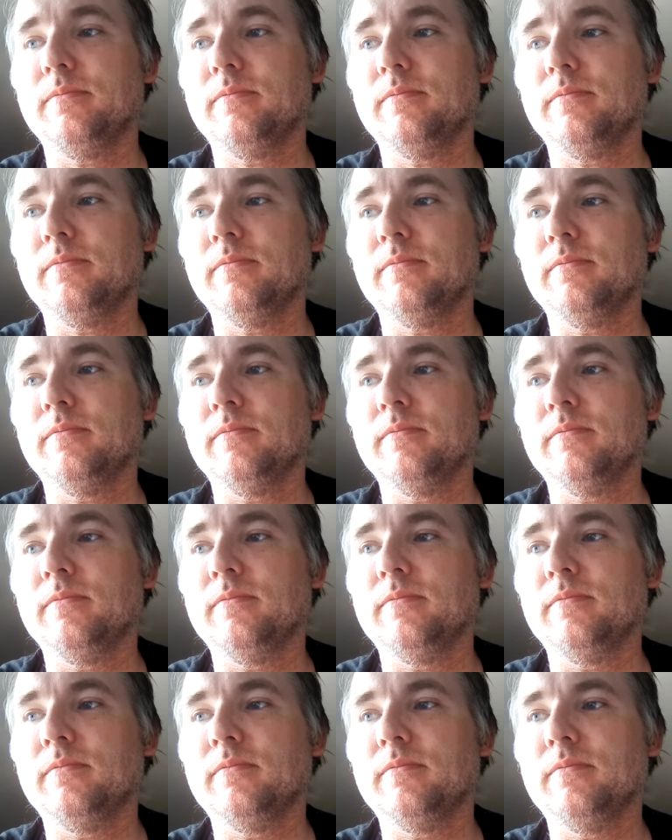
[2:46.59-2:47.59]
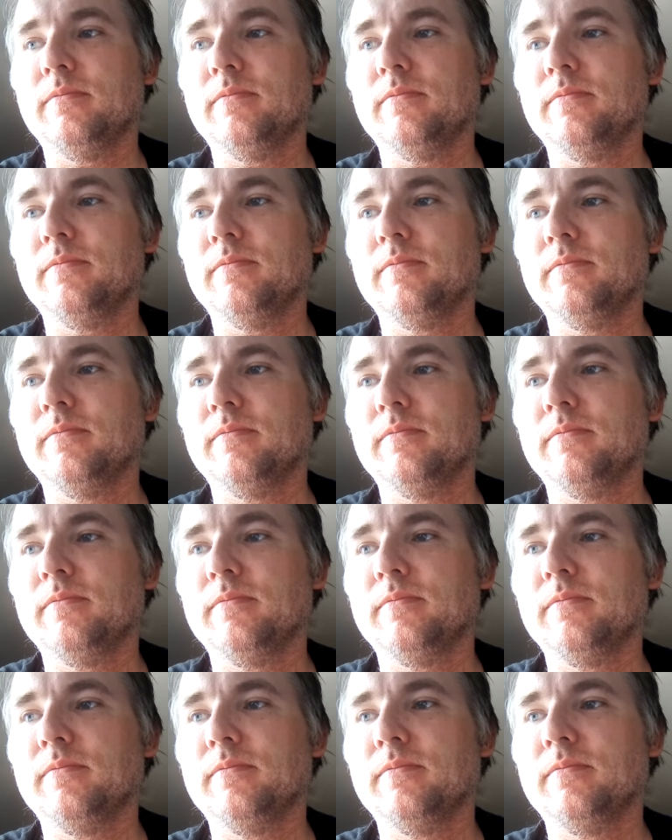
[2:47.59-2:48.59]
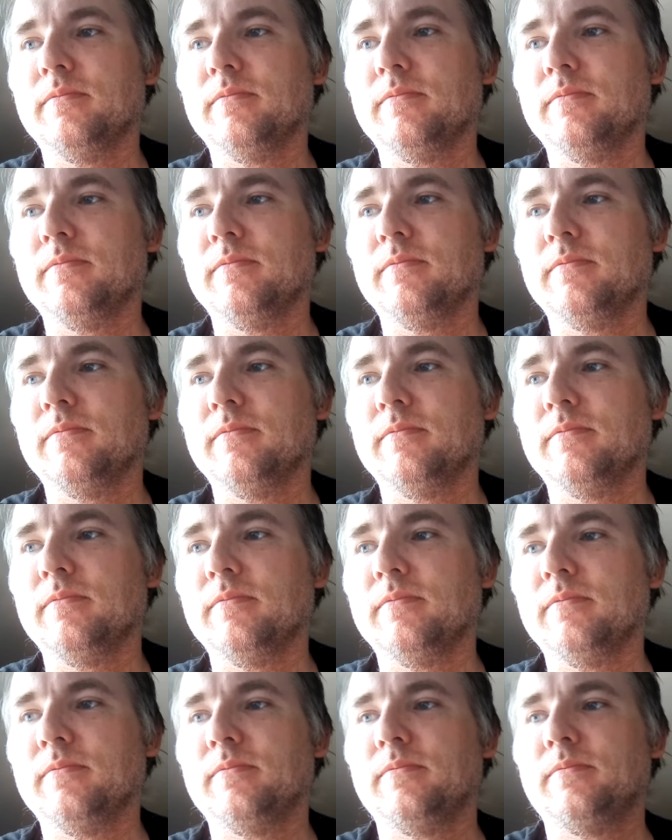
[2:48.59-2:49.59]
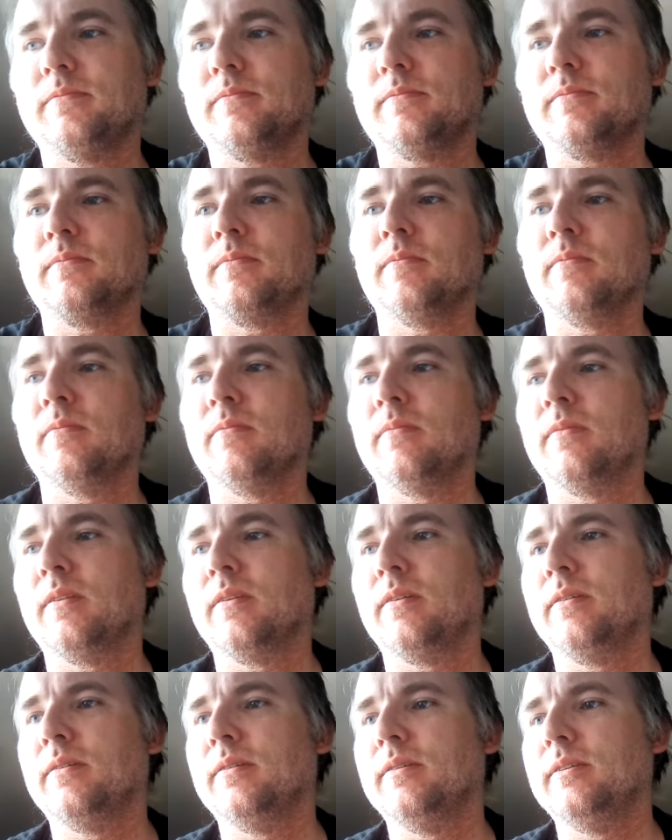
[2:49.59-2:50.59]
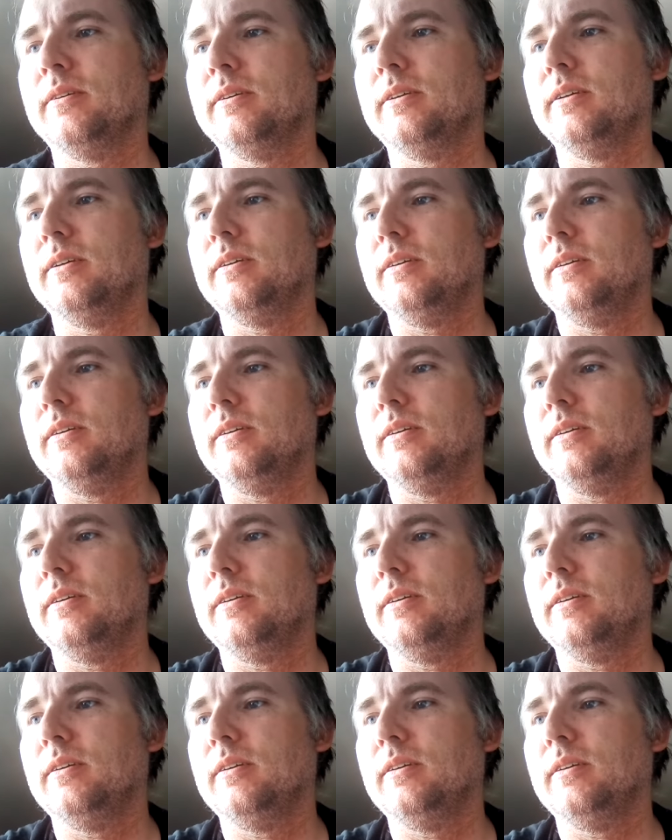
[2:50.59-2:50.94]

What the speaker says: Nothing is said.